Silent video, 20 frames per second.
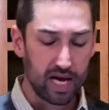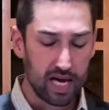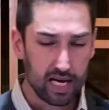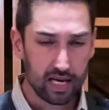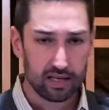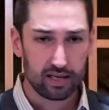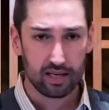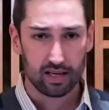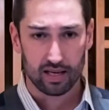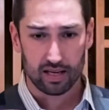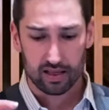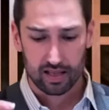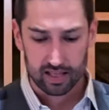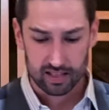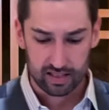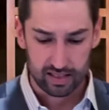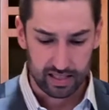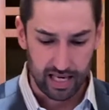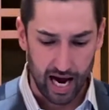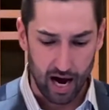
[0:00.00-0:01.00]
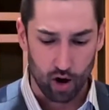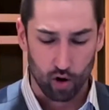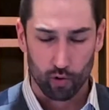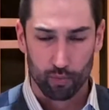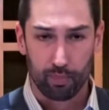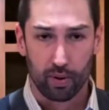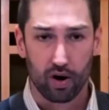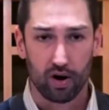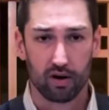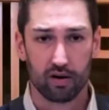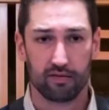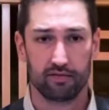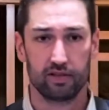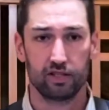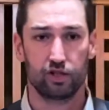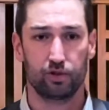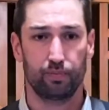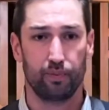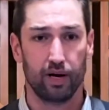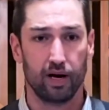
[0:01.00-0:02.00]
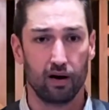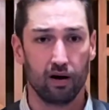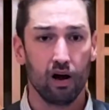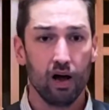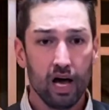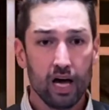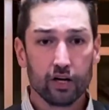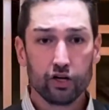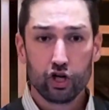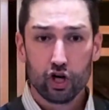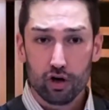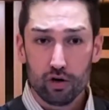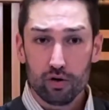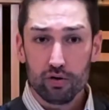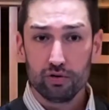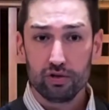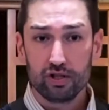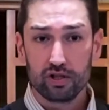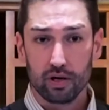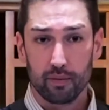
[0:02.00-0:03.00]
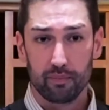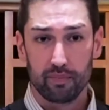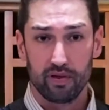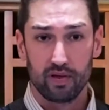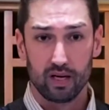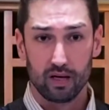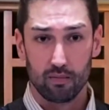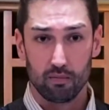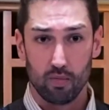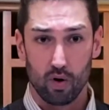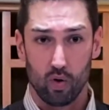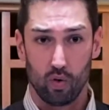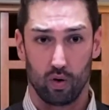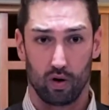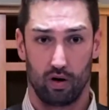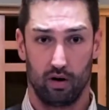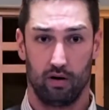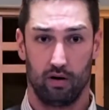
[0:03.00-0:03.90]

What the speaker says: pit and this down part of despair to something more.